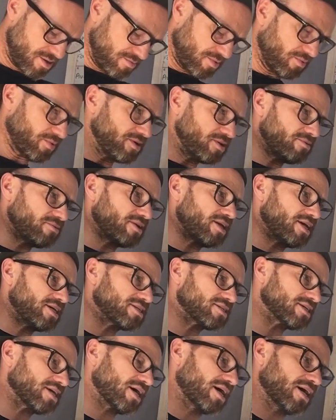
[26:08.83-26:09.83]
But when you
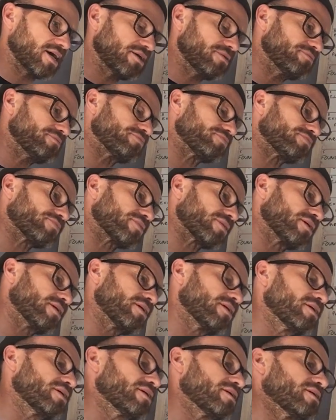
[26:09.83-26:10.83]
release the hair,
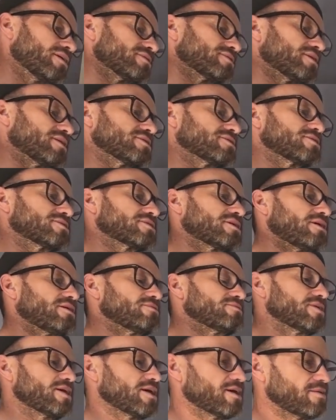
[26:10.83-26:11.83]
so let's just
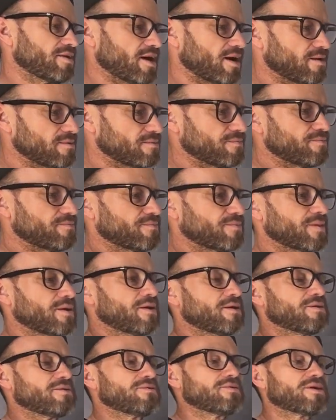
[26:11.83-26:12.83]
comb the hair out,
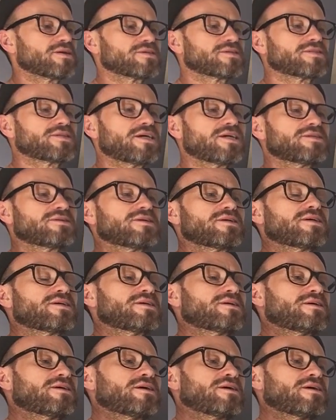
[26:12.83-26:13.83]
you're going to see is you're
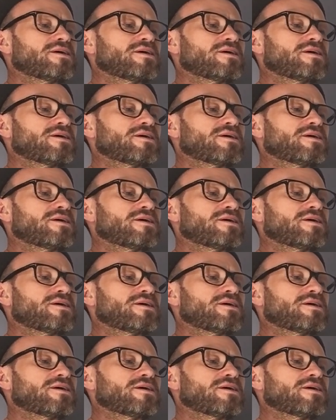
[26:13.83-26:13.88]
going